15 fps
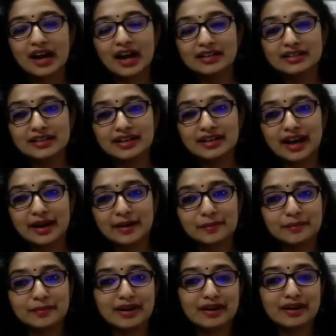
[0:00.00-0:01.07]
I think
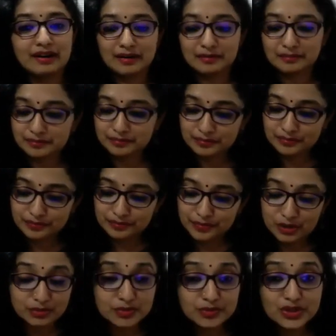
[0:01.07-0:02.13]
I'm
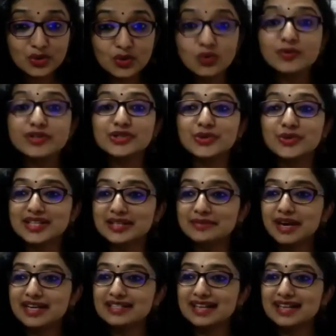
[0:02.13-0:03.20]
probably overshooting
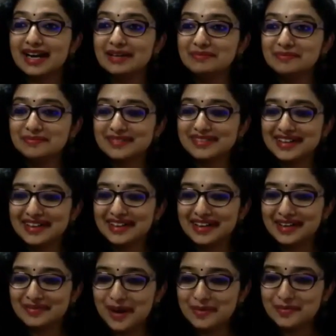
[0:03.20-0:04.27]
my time,
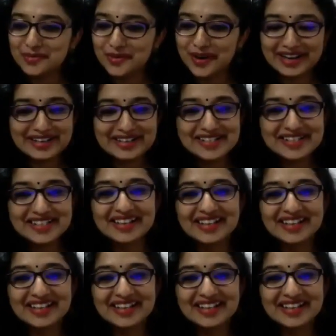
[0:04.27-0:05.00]
if I'm right.